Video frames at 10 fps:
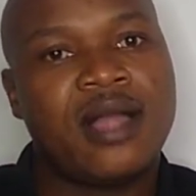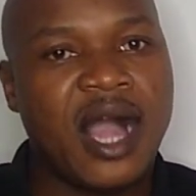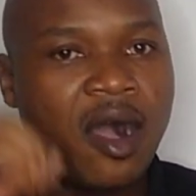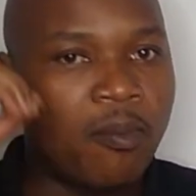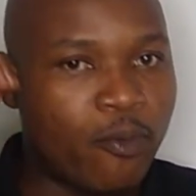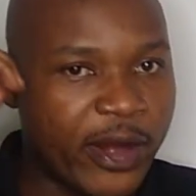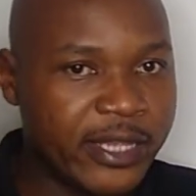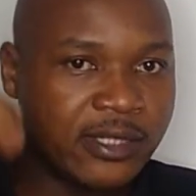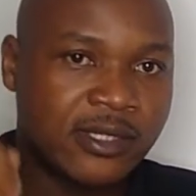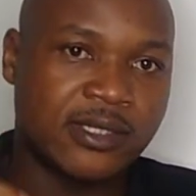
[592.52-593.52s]
Our
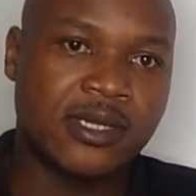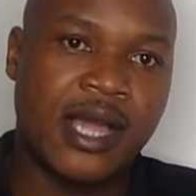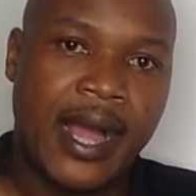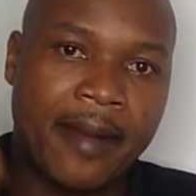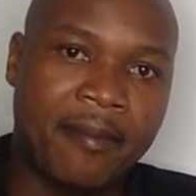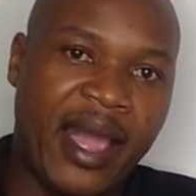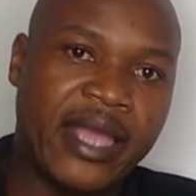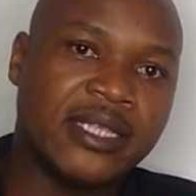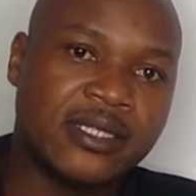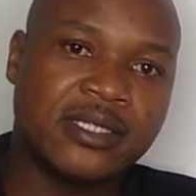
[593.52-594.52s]
brains, our
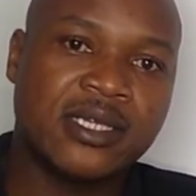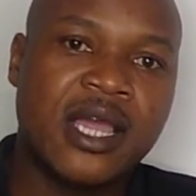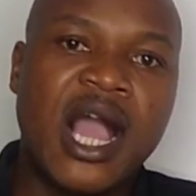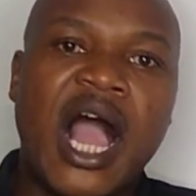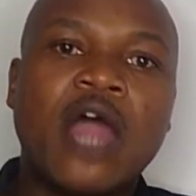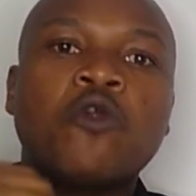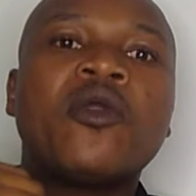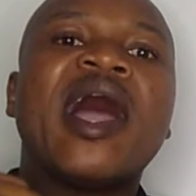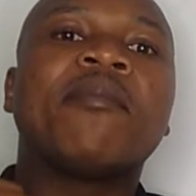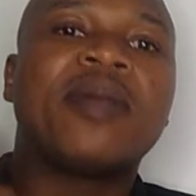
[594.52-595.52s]
minds, how do
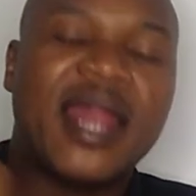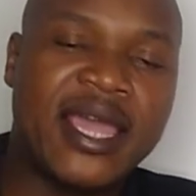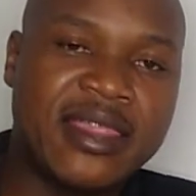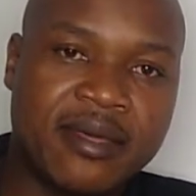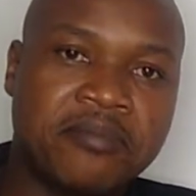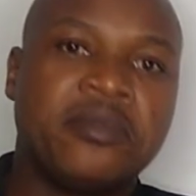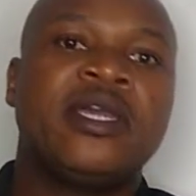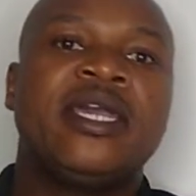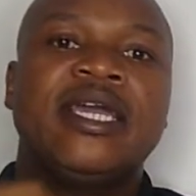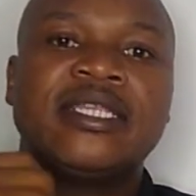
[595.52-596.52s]
we apply them
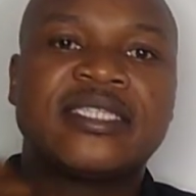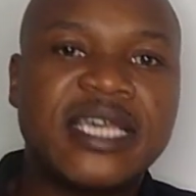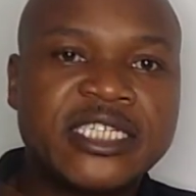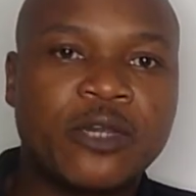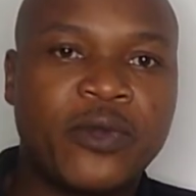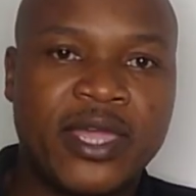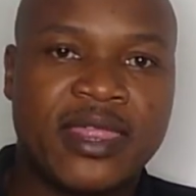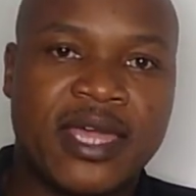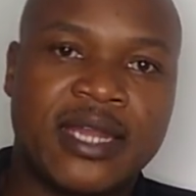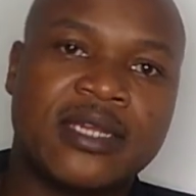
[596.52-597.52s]
in such a way
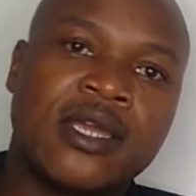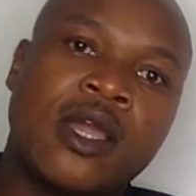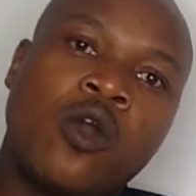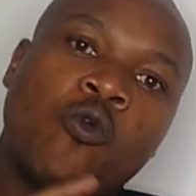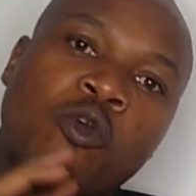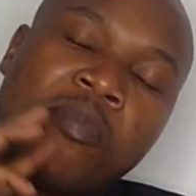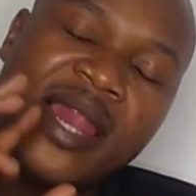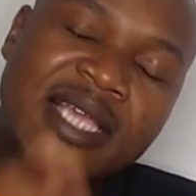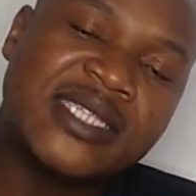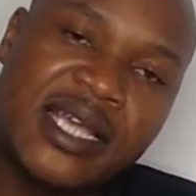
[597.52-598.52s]
that we
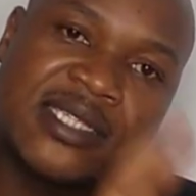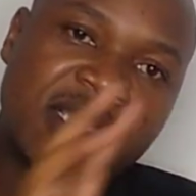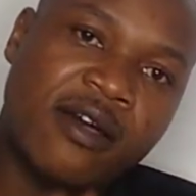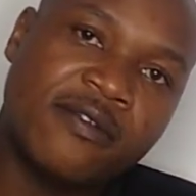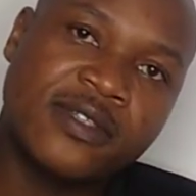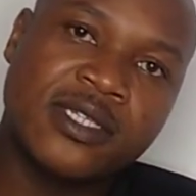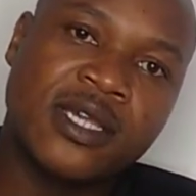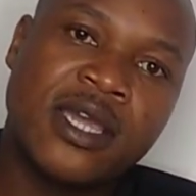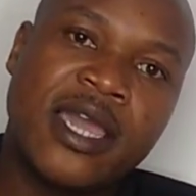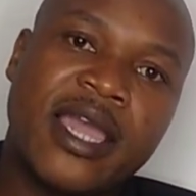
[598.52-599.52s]
place ourselves
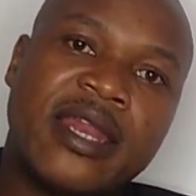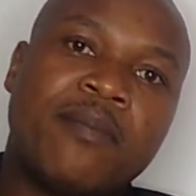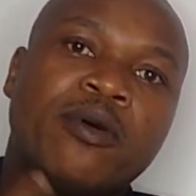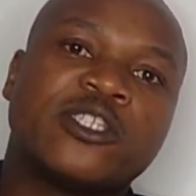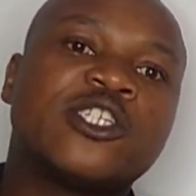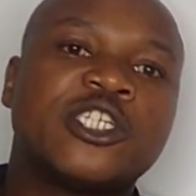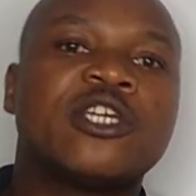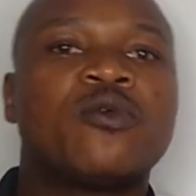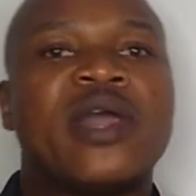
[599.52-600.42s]
in a position